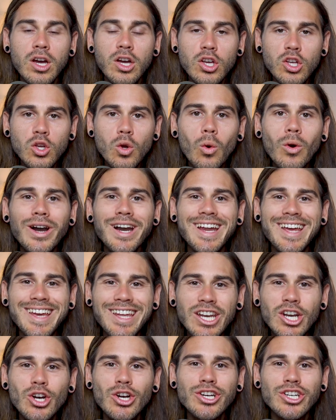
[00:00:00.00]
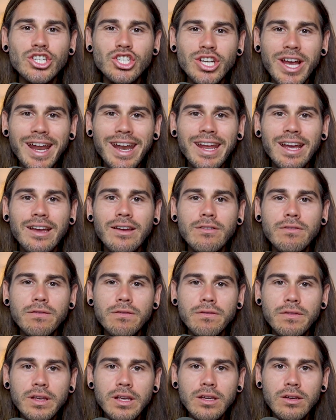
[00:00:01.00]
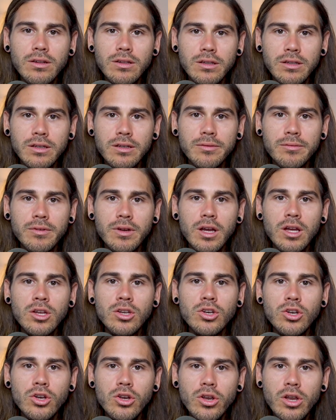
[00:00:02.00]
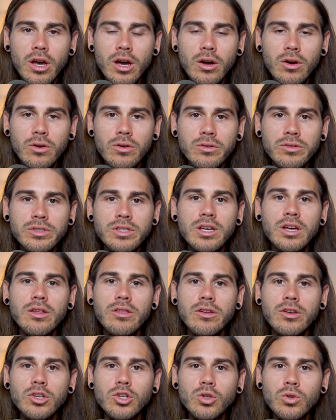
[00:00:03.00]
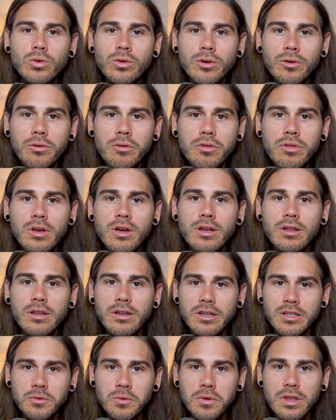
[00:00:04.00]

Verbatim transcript: Your energetic field knows the truth that is